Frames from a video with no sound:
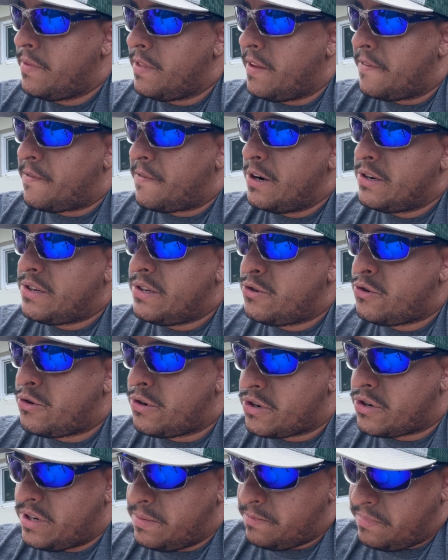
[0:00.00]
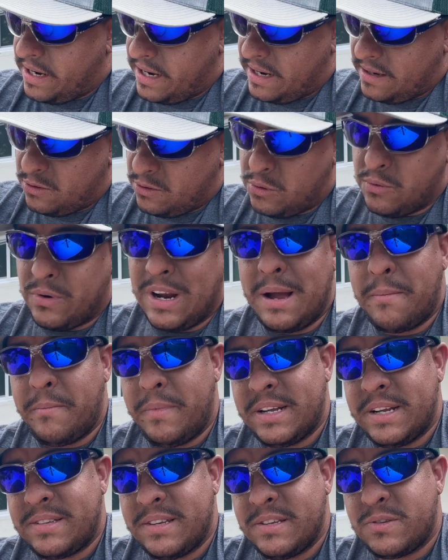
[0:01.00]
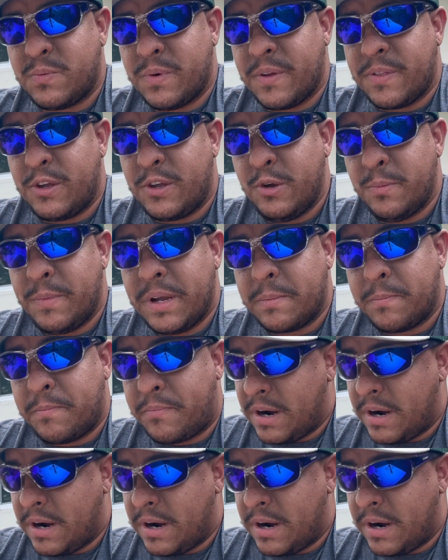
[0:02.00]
The first instruction being, do not mix this with humic